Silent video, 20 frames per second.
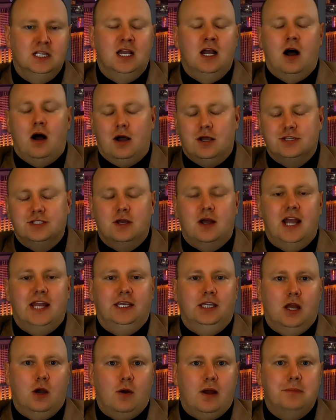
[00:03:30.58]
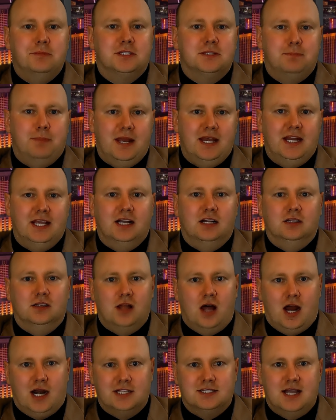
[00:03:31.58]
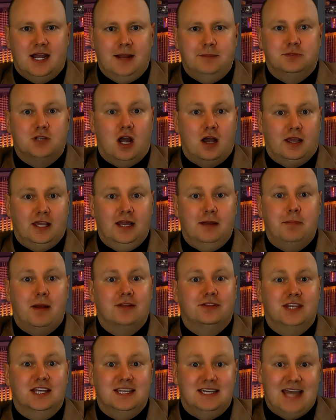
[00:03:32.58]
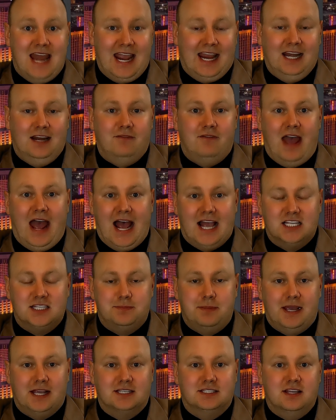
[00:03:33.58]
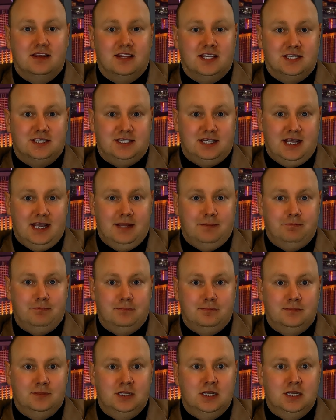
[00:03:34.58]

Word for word: Also, I know I'm spending a lot of time talking about the negative aspects of this team,